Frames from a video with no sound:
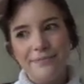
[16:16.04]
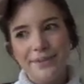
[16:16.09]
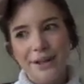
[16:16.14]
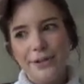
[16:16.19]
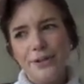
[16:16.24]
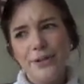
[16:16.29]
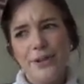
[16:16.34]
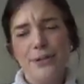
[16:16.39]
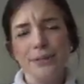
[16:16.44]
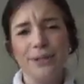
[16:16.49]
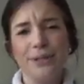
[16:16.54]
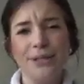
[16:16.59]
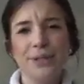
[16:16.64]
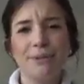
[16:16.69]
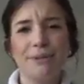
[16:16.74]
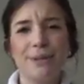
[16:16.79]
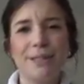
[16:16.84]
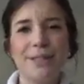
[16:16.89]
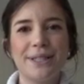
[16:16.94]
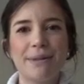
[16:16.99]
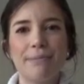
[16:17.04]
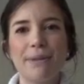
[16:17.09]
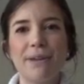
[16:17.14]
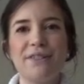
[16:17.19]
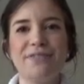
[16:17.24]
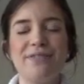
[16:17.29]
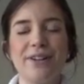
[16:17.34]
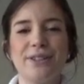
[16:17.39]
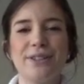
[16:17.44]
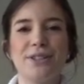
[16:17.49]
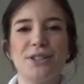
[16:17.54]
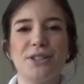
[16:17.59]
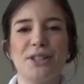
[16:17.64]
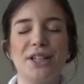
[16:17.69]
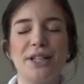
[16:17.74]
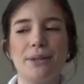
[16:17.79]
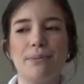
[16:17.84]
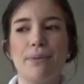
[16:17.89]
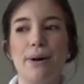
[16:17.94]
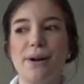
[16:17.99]
don't know, we just wanted something fun to
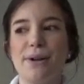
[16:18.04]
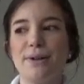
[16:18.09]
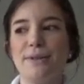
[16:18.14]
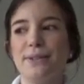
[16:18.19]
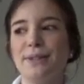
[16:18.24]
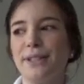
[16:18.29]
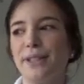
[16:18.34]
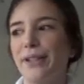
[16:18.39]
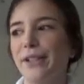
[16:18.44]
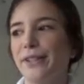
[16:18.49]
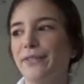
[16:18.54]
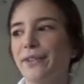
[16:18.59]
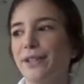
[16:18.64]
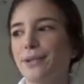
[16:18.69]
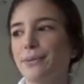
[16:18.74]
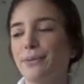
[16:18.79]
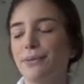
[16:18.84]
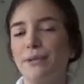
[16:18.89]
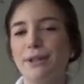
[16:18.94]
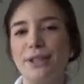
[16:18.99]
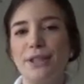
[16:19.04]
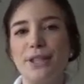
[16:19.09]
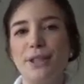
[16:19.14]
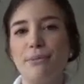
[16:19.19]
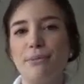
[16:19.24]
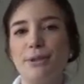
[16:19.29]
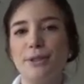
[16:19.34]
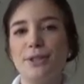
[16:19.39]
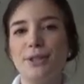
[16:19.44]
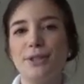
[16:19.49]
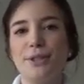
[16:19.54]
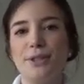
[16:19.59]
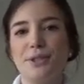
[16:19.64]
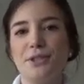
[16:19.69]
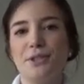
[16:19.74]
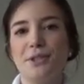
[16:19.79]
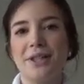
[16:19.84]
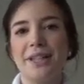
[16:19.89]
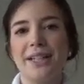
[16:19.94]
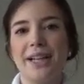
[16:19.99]
drink, but neither of us were really in the mood to
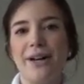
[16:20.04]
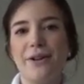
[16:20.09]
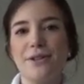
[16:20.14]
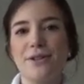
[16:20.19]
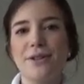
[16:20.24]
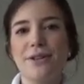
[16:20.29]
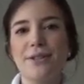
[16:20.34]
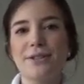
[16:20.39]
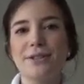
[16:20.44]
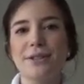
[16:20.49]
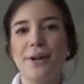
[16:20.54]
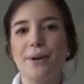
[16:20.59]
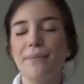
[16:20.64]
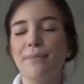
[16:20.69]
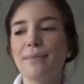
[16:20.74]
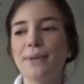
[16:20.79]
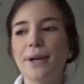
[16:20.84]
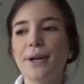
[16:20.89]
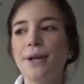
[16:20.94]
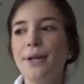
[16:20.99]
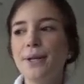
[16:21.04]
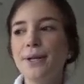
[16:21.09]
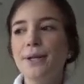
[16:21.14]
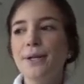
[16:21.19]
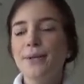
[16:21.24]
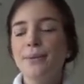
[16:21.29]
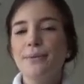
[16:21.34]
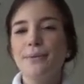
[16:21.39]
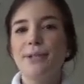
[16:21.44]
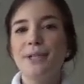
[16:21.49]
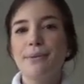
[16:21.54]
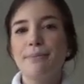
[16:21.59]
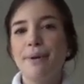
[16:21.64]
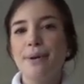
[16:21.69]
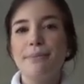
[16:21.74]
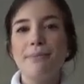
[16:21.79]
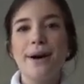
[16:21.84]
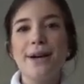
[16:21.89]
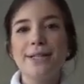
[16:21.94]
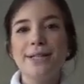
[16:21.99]
drink alcohol, so we just
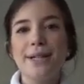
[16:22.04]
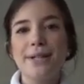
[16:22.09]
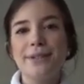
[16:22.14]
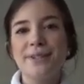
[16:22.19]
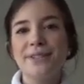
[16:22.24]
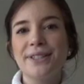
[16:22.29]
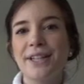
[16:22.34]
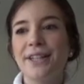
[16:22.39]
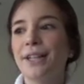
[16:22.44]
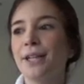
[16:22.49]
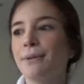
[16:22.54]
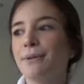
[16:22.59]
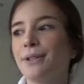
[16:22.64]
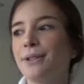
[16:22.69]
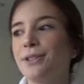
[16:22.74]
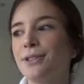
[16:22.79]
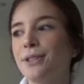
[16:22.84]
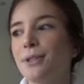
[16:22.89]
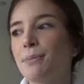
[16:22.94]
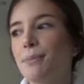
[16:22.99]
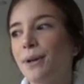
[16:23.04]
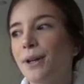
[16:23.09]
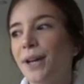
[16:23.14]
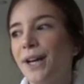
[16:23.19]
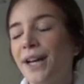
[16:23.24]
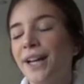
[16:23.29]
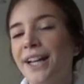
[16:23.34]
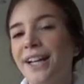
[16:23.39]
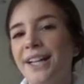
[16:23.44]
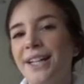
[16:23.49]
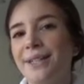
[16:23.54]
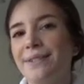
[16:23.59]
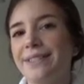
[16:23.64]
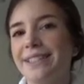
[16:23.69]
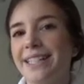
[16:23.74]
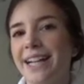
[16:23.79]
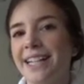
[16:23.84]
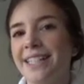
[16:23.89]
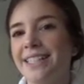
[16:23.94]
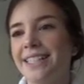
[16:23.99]
made mocktails and they were super good, and it
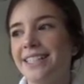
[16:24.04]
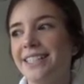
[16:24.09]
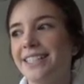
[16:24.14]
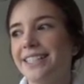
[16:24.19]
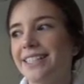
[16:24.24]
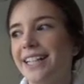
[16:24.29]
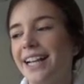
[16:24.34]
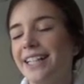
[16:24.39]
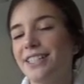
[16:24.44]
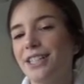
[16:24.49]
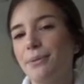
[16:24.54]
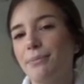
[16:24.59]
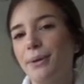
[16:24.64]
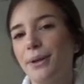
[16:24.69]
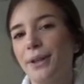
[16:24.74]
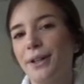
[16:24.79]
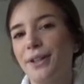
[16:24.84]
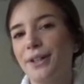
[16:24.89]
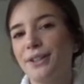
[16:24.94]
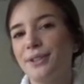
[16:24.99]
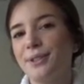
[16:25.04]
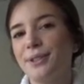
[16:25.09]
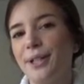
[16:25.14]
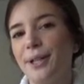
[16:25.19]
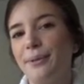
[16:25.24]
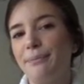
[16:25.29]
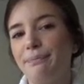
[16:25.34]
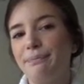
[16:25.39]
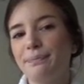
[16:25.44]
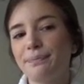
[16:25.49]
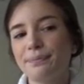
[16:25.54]
was nice to just catch up with her. So